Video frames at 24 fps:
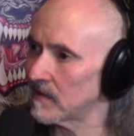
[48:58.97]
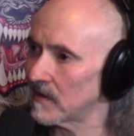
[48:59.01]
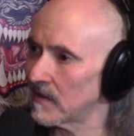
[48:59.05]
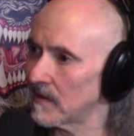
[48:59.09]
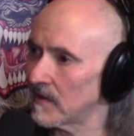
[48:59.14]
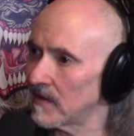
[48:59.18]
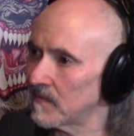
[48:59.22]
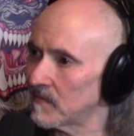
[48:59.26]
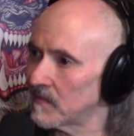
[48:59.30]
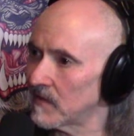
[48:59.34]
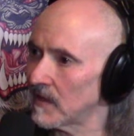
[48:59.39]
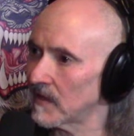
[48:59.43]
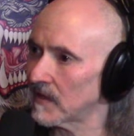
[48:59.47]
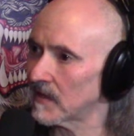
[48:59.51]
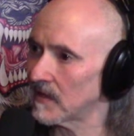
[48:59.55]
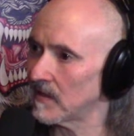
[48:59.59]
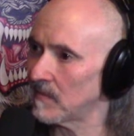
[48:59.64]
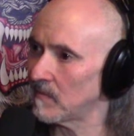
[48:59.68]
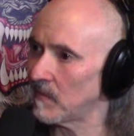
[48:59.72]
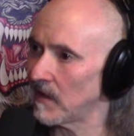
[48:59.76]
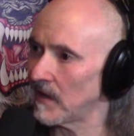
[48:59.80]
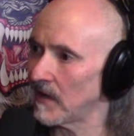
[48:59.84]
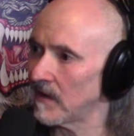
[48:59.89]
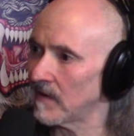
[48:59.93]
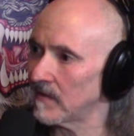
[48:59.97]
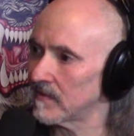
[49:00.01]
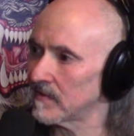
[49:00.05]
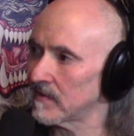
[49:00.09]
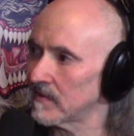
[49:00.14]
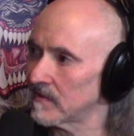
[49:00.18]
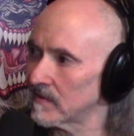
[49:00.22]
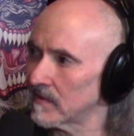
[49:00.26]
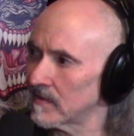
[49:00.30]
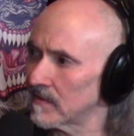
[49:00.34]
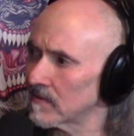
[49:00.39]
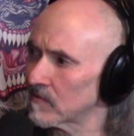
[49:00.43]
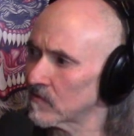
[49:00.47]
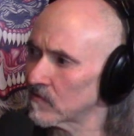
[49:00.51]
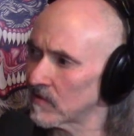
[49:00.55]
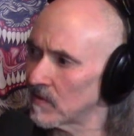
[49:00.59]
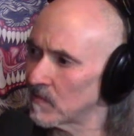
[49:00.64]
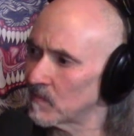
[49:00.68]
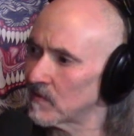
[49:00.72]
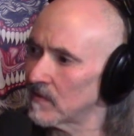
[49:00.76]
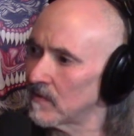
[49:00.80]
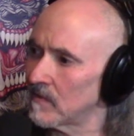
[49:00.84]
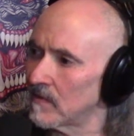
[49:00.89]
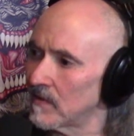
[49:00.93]
And I'm thinking about these little
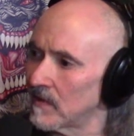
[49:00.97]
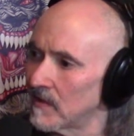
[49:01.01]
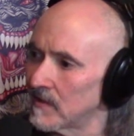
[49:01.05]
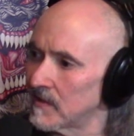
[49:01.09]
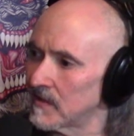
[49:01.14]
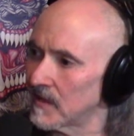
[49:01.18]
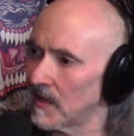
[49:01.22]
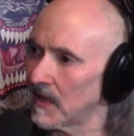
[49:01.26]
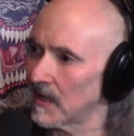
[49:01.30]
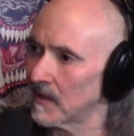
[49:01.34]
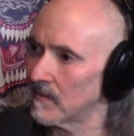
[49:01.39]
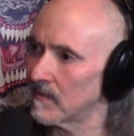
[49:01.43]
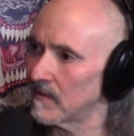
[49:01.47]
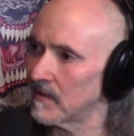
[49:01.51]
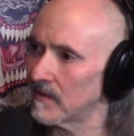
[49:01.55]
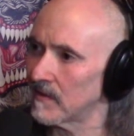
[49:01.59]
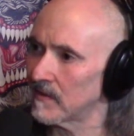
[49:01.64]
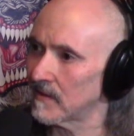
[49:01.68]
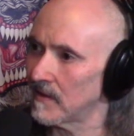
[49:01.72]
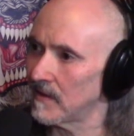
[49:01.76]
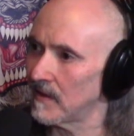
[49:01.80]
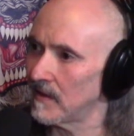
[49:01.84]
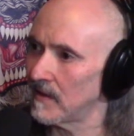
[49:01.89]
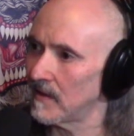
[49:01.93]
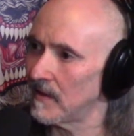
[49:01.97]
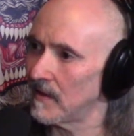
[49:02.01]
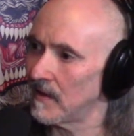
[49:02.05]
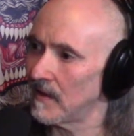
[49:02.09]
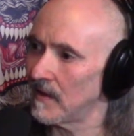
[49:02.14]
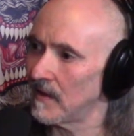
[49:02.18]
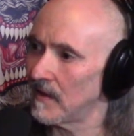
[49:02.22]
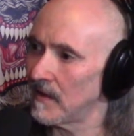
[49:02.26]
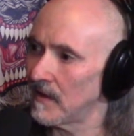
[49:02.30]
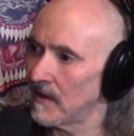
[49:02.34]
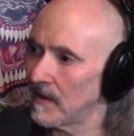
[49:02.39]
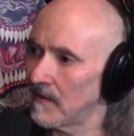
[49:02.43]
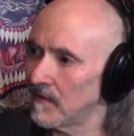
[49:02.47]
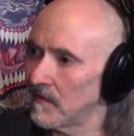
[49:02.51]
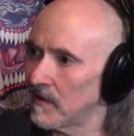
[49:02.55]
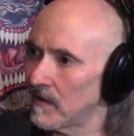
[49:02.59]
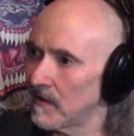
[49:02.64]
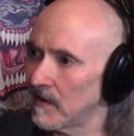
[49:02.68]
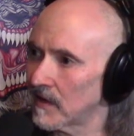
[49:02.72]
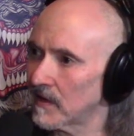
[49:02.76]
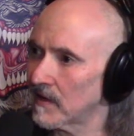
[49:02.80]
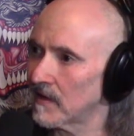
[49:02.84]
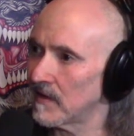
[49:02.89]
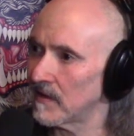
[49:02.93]
trips I want to take with a
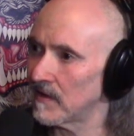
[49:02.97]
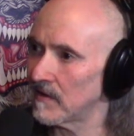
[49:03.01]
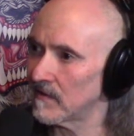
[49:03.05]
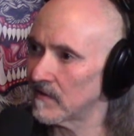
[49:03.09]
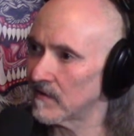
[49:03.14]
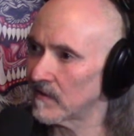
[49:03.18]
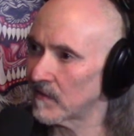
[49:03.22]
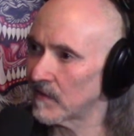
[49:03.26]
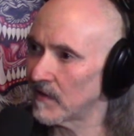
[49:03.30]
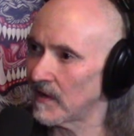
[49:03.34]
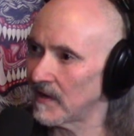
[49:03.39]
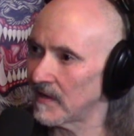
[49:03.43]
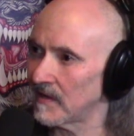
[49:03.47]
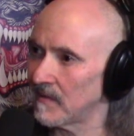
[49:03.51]
very close friend of